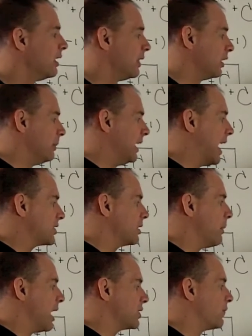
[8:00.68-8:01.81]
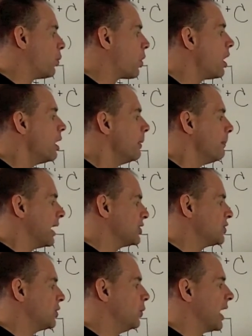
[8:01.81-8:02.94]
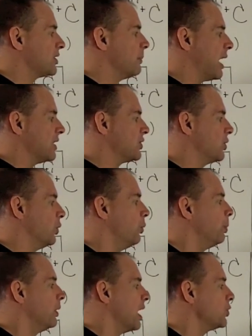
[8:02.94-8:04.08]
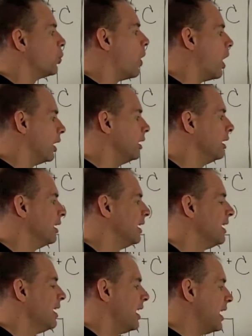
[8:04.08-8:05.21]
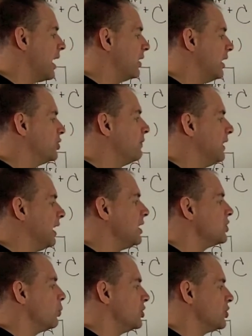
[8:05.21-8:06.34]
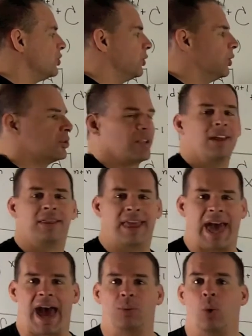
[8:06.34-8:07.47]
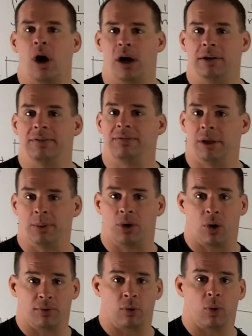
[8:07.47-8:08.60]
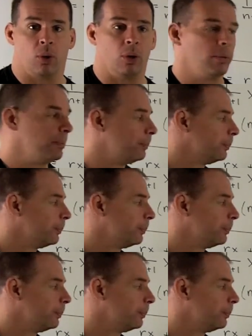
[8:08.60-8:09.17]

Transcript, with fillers: That'll give me x to the minus 4, minus 2x to the minus 2, plus 1. And now each of these, we just use the add 1, flip it over rule.